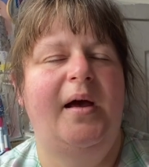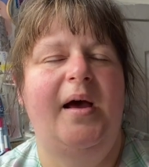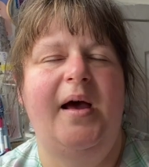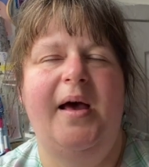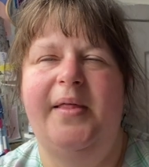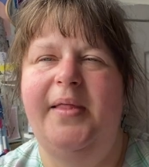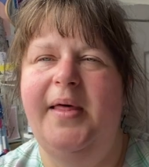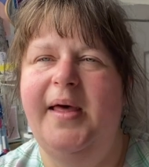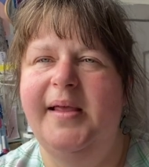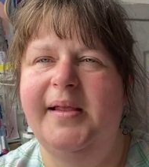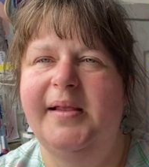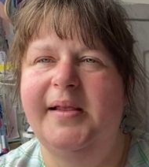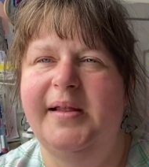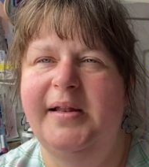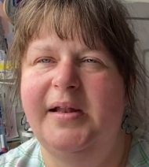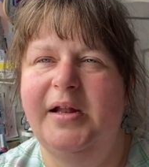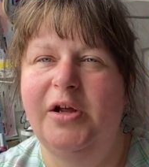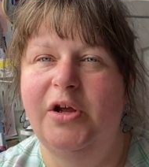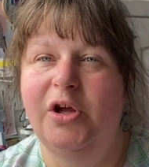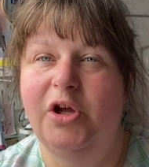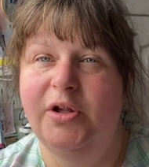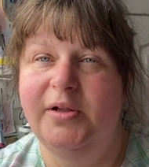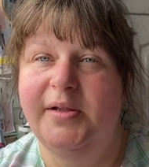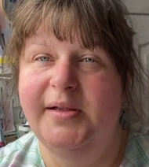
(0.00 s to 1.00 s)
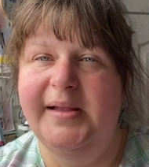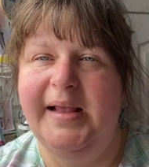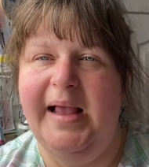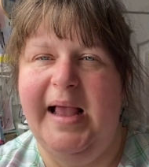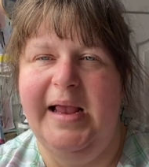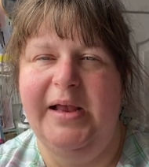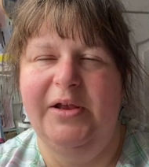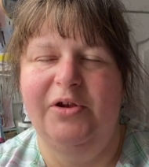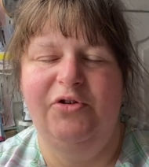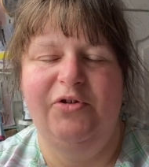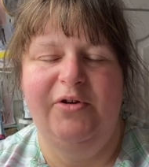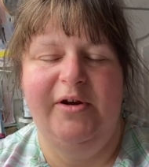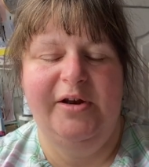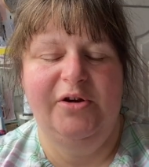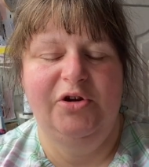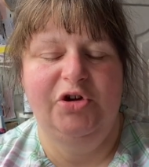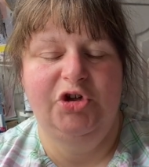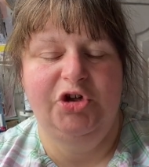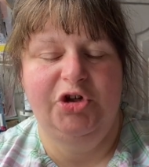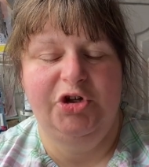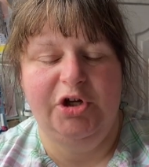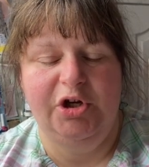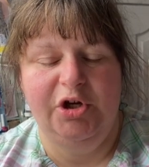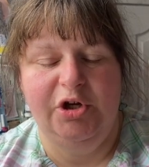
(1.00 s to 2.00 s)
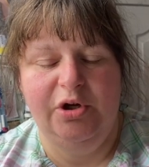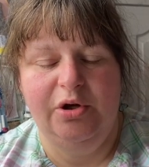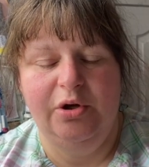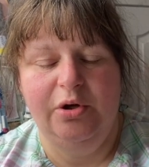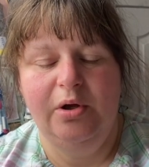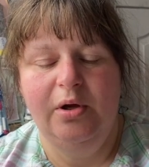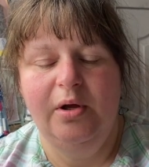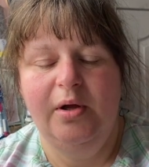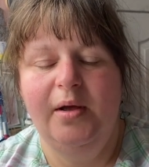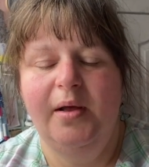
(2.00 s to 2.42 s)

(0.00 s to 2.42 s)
and that's in a good size range too.